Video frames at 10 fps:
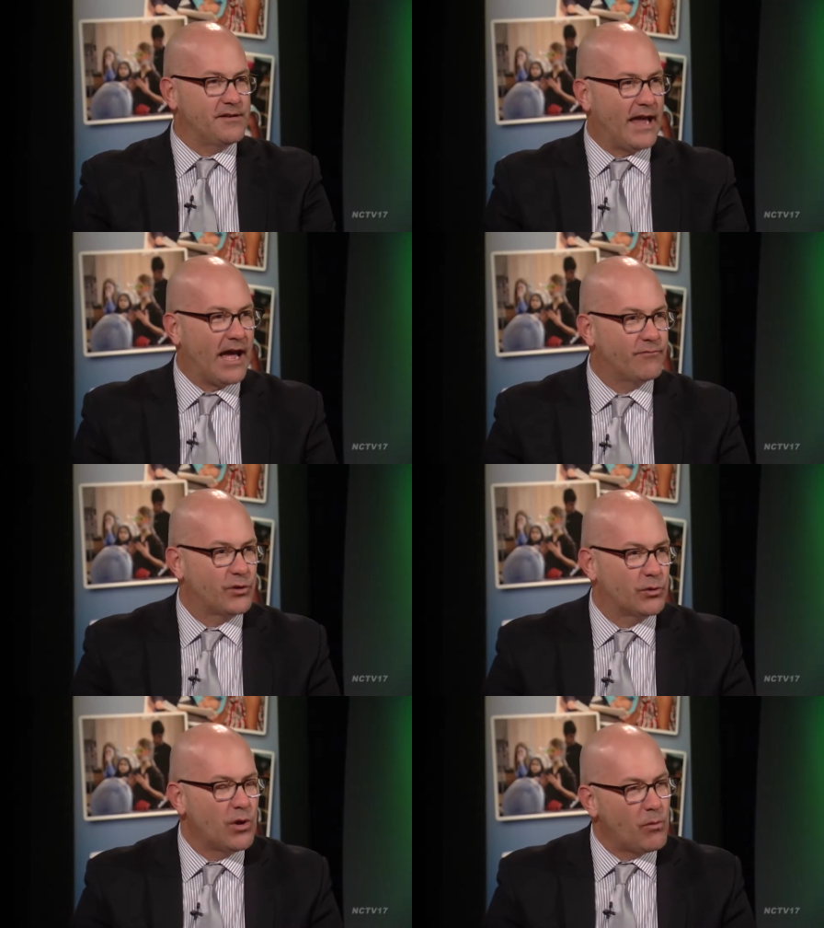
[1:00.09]
to have
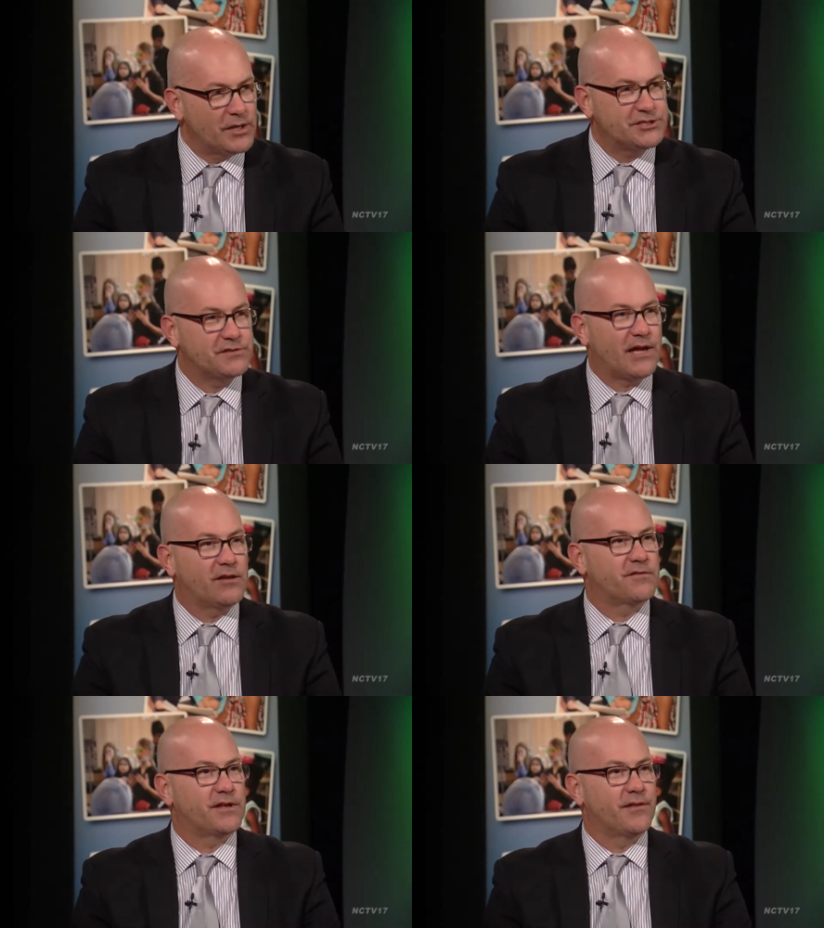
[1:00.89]
you. Why don't you tell
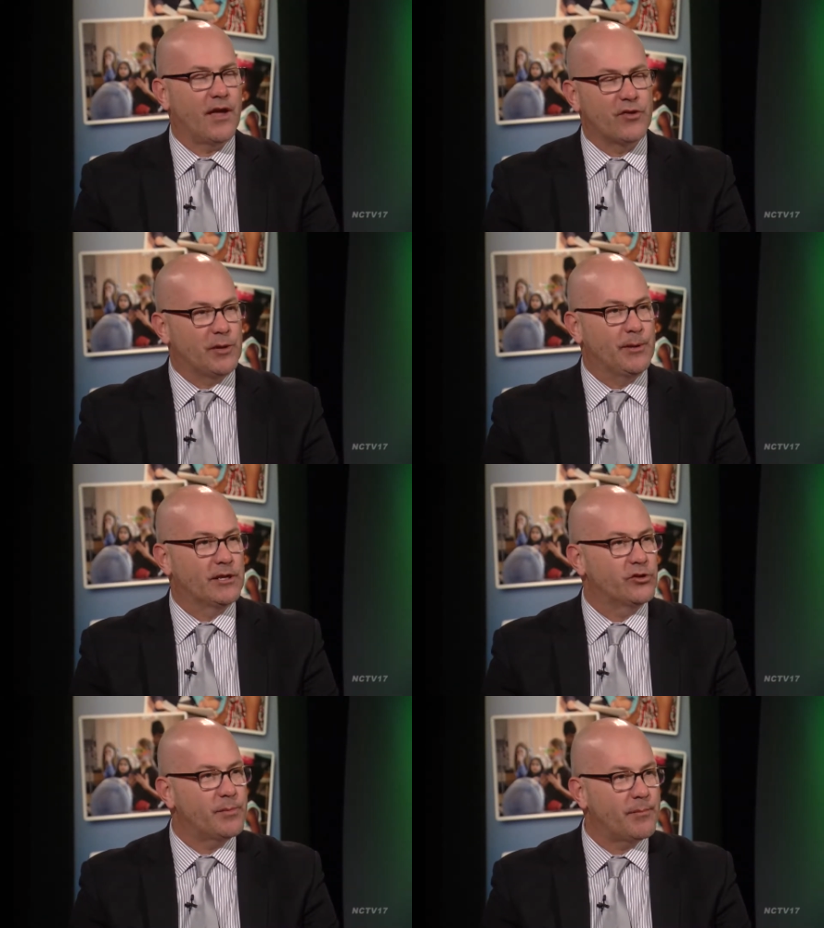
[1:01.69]
us in, in the community a
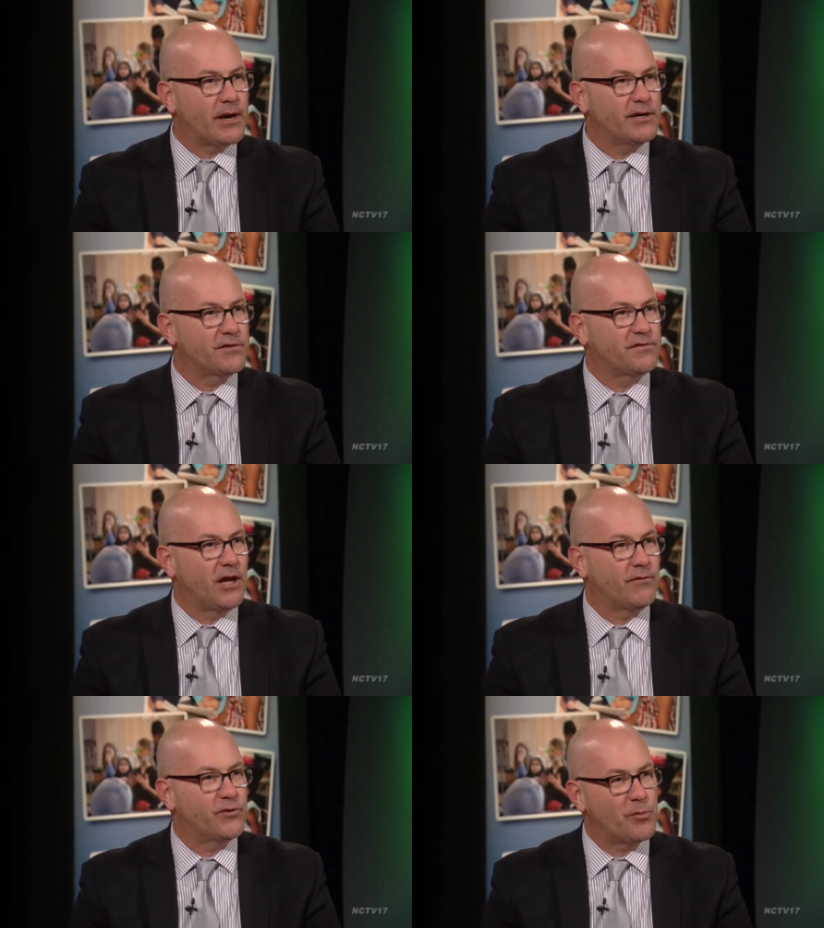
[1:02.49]
little bit about
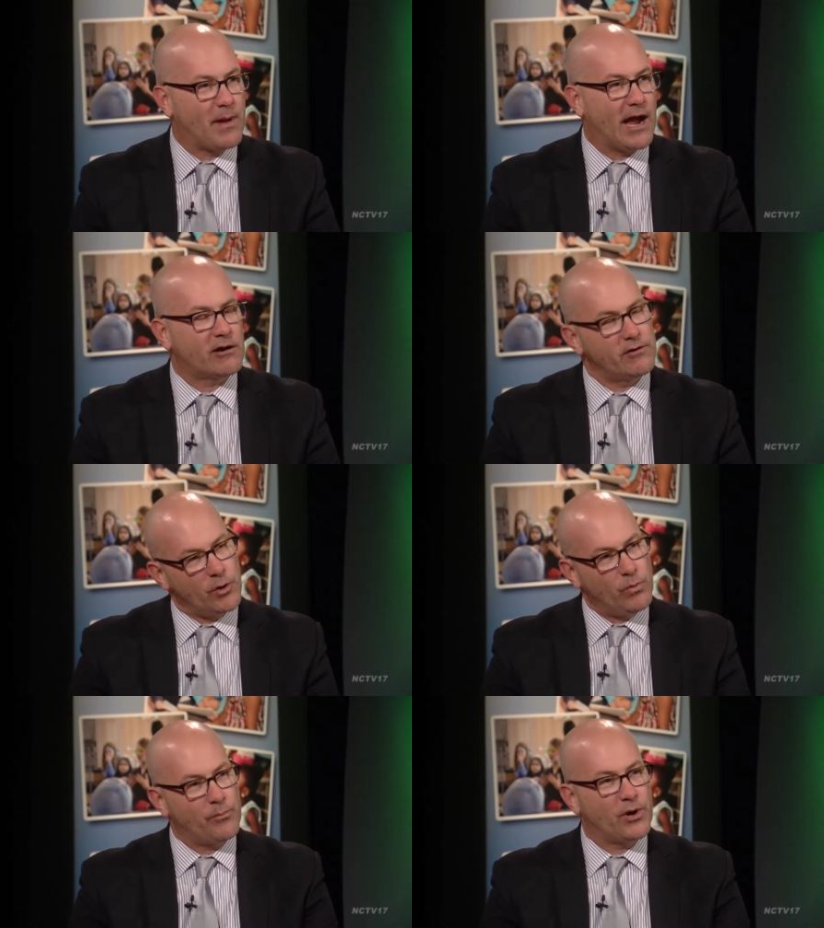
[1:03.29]
yourself, your background,
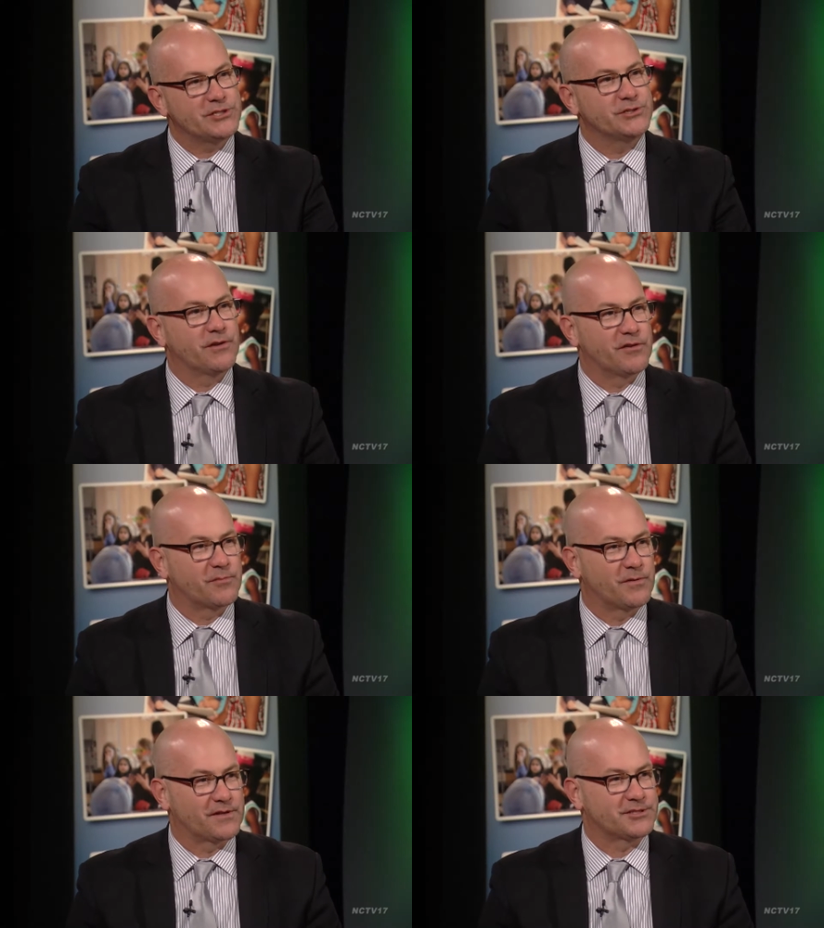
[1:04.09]
and what brought you to this
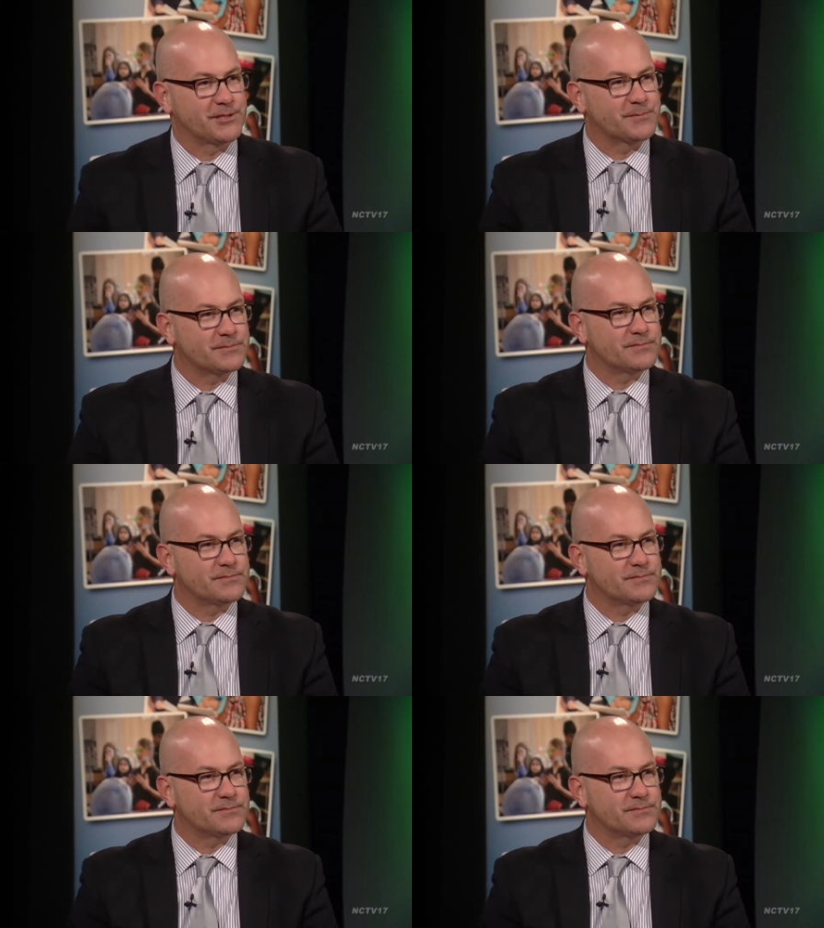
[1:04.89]
position?